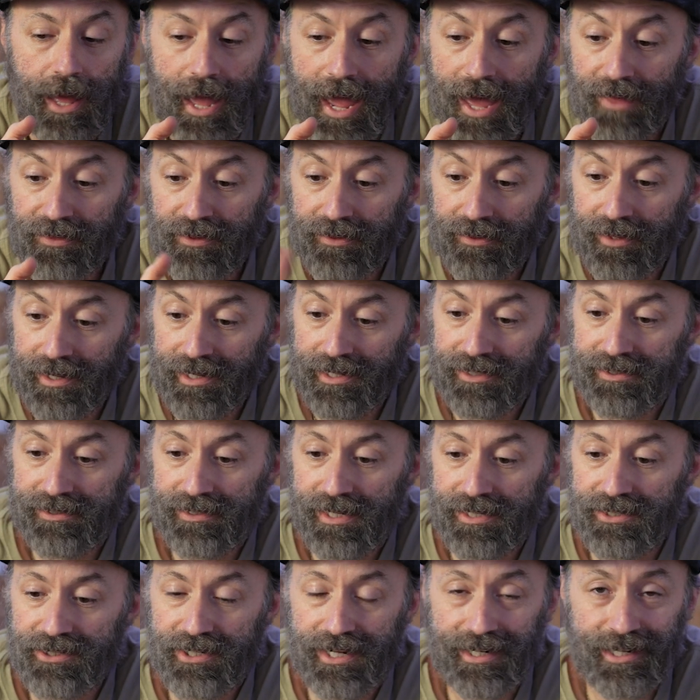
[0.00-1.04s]
And then, like I
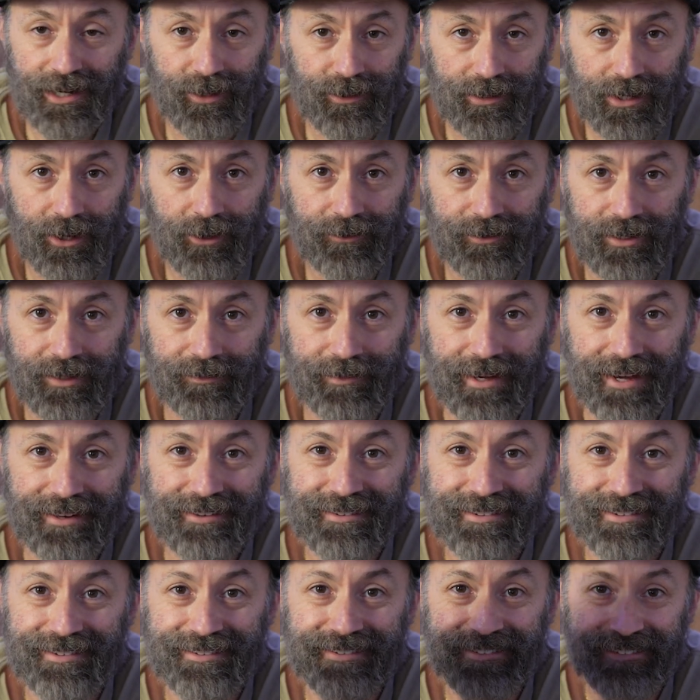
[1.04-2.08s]
said, check out Gobi,
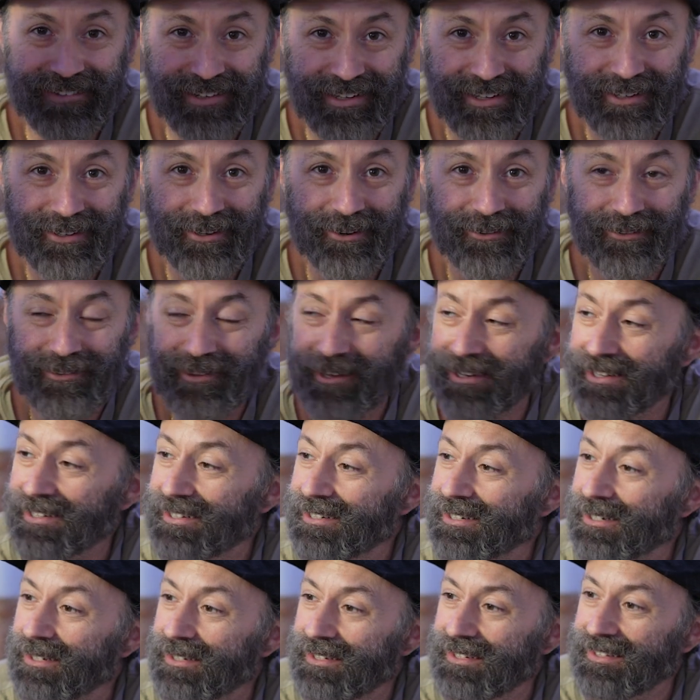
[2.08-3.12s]
man. Like,
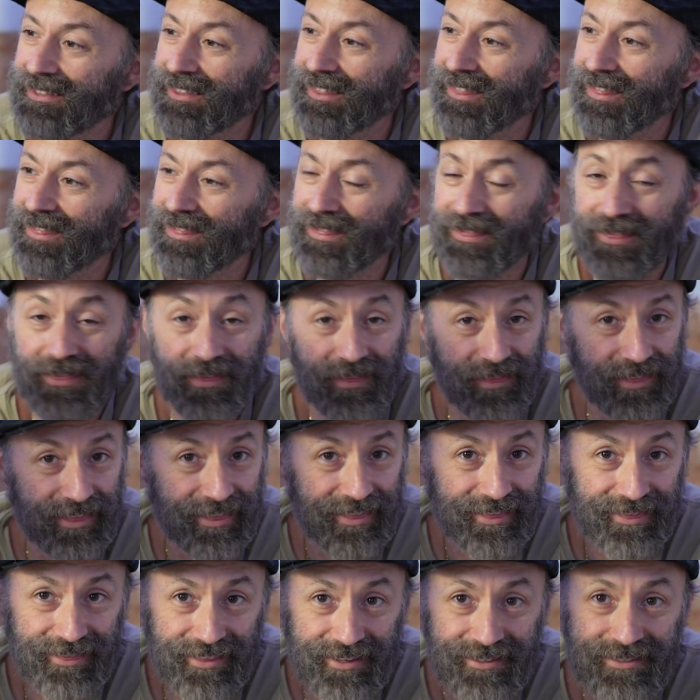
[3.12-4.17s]

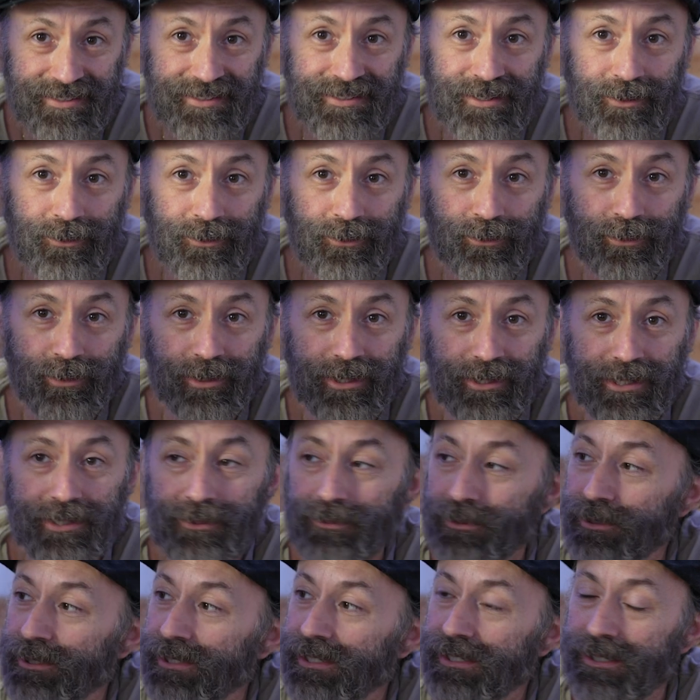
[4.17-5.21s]
this is a really,
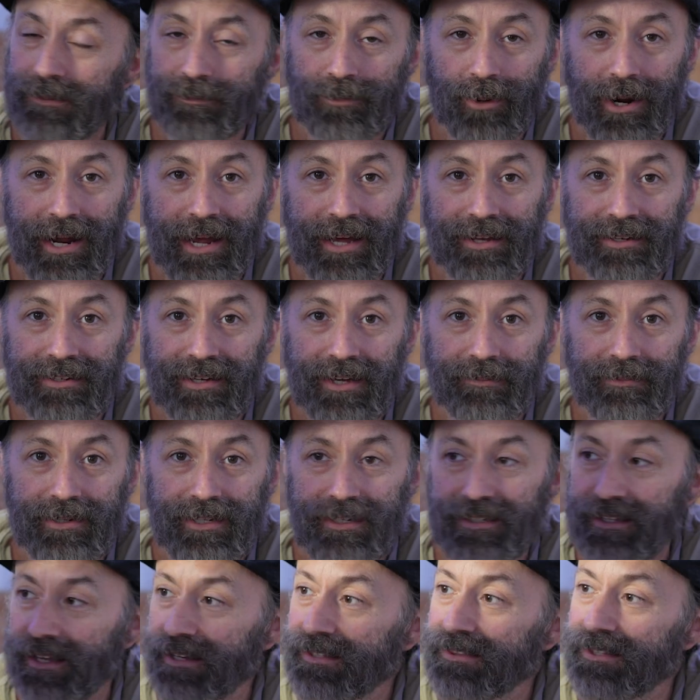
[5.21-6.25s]
really good brand. I
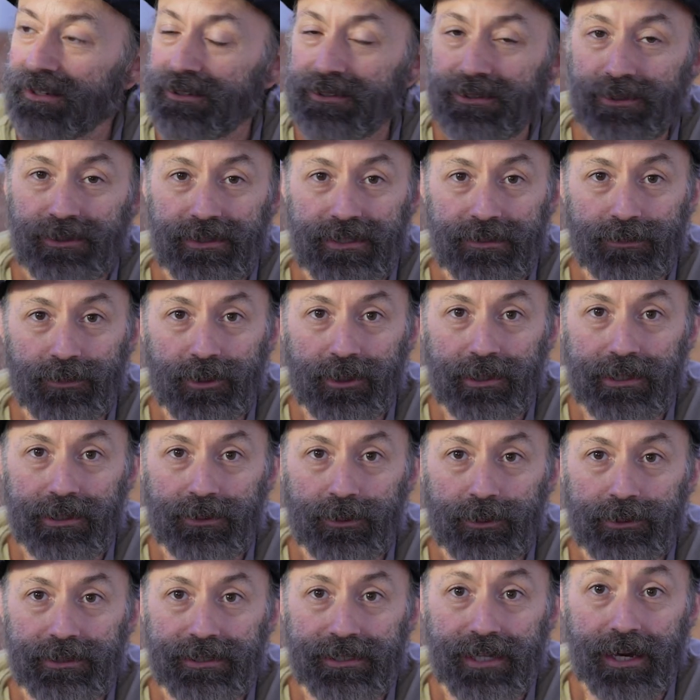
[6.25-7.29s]
mean, like, they're doing some really
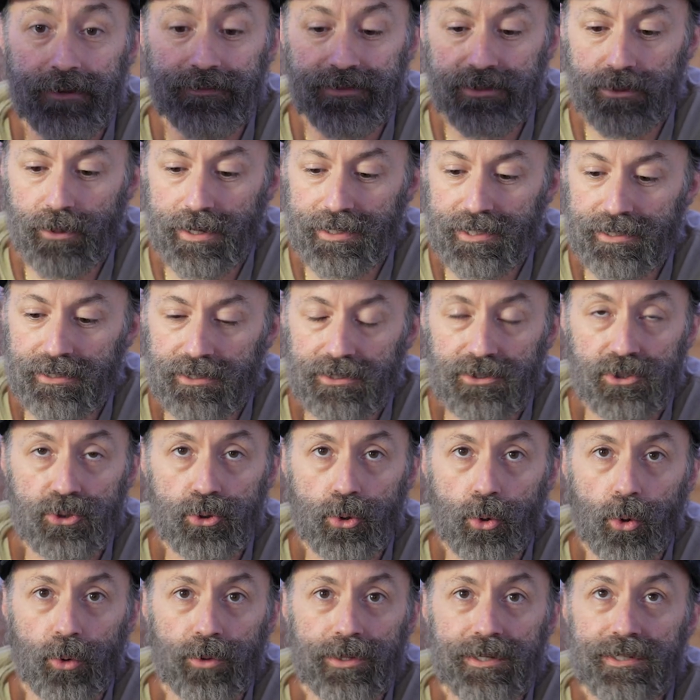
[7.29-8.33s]
cool stuff. So I can
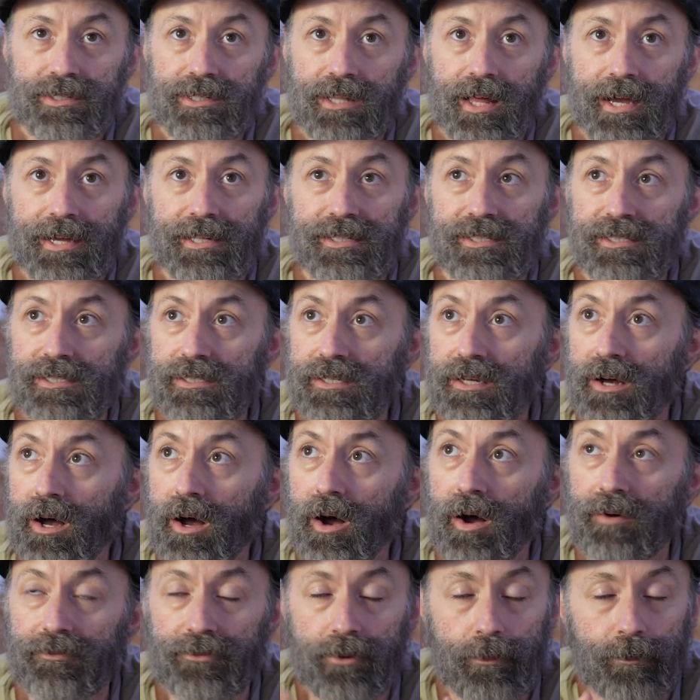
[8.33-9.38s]
control these lights
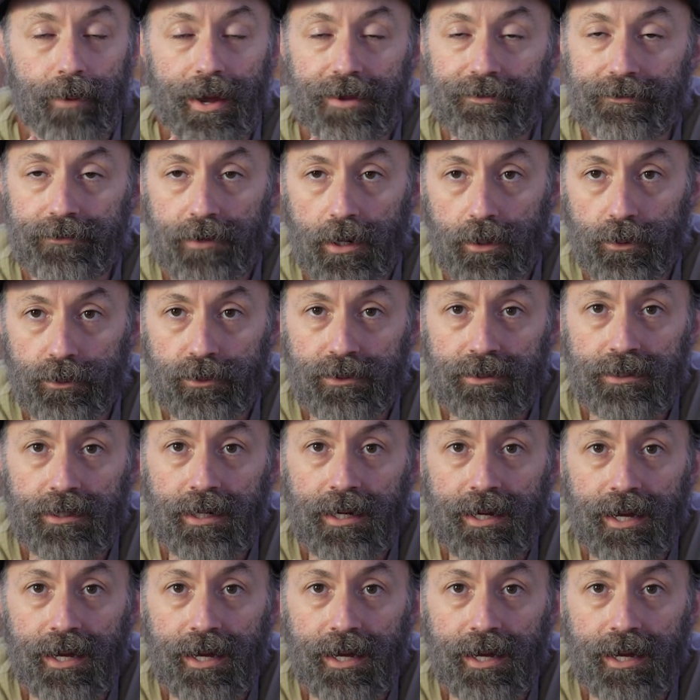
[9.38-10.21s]
from my phone,